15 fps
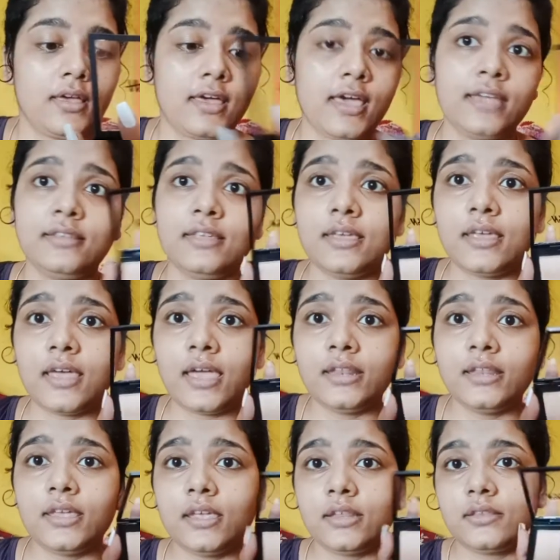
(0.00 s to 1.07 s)
I think I
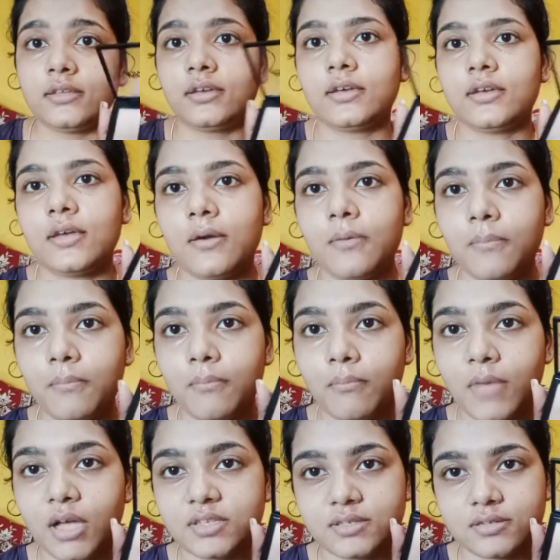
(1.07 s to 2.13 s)
need
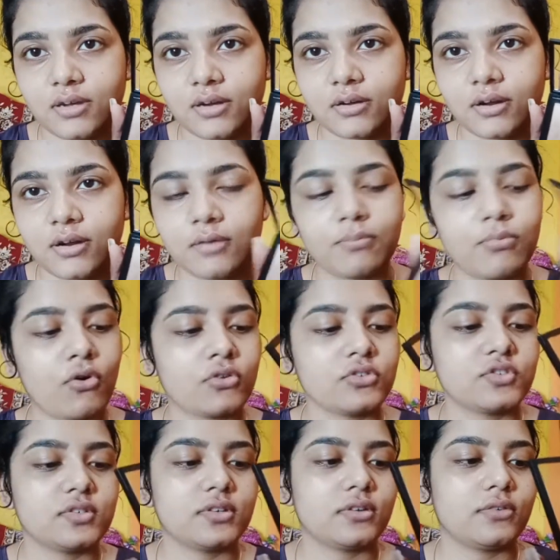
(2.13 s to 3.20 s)
much darker
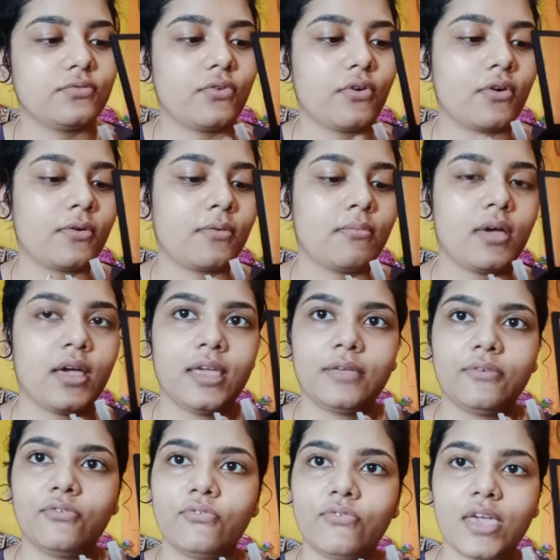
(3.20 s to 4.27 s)
bronzer for my